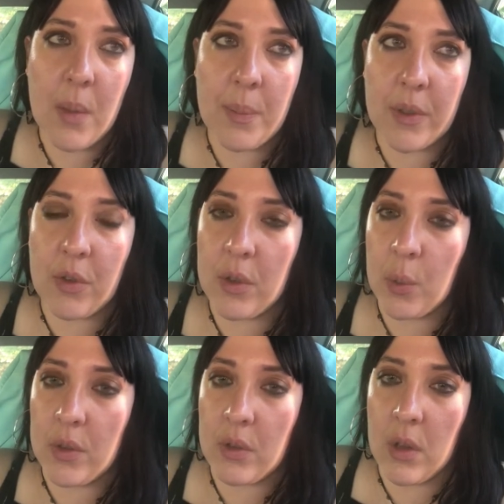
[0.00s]
person
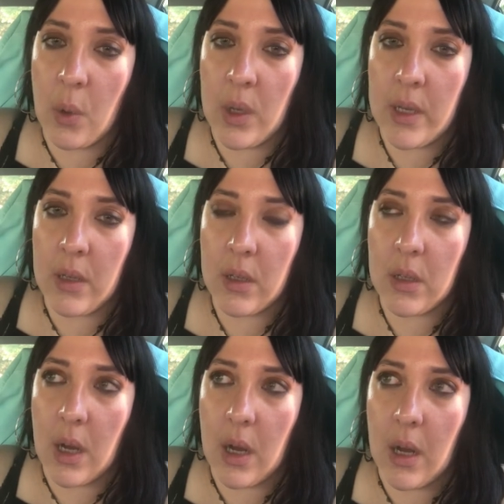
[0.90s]
was loyal,
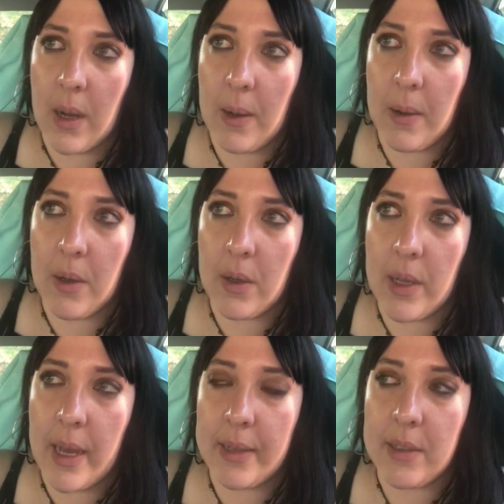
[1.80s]

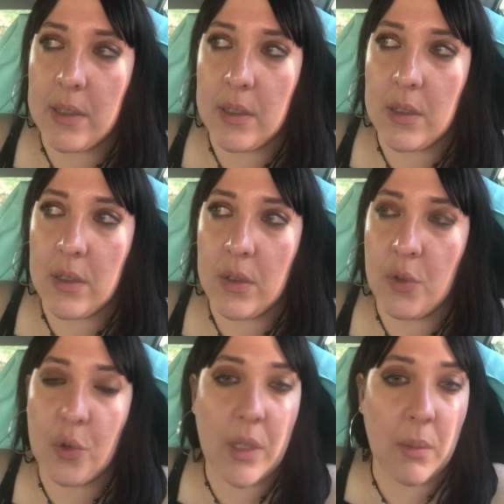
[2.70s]
had a
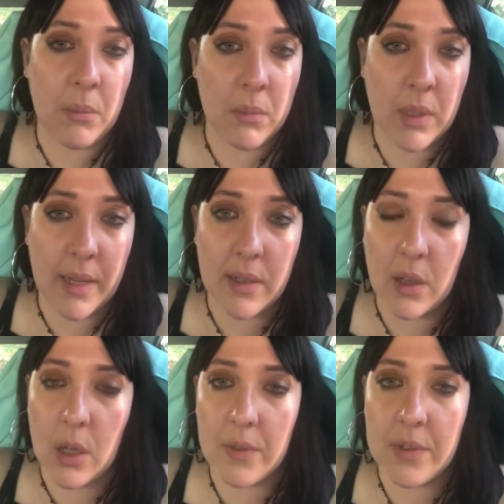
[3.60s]
dream, had a
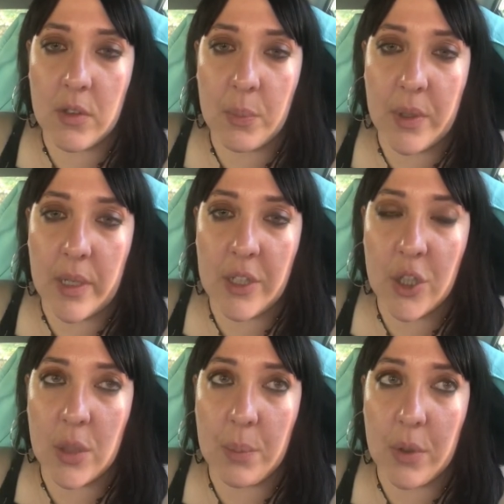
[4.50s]
lot of
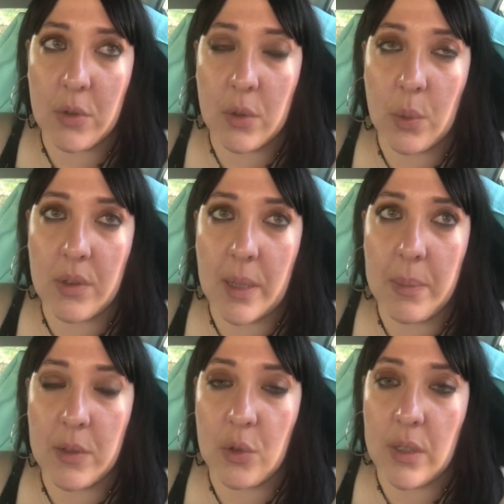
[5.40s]
inspiration, person was
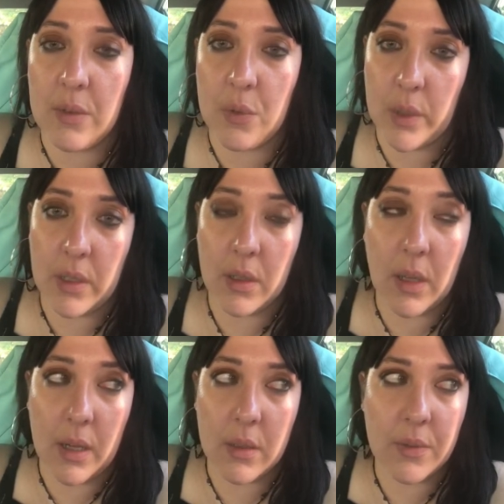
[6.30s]
able to give real
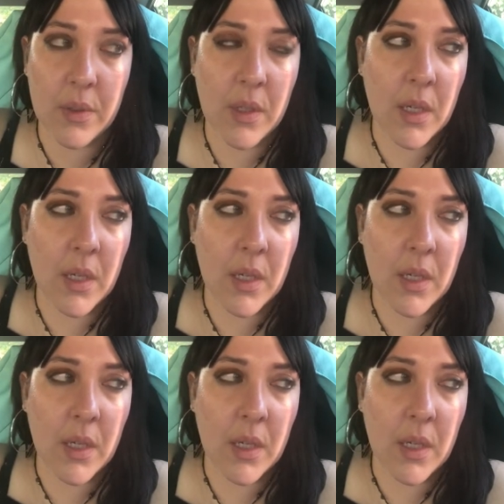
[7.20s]
love.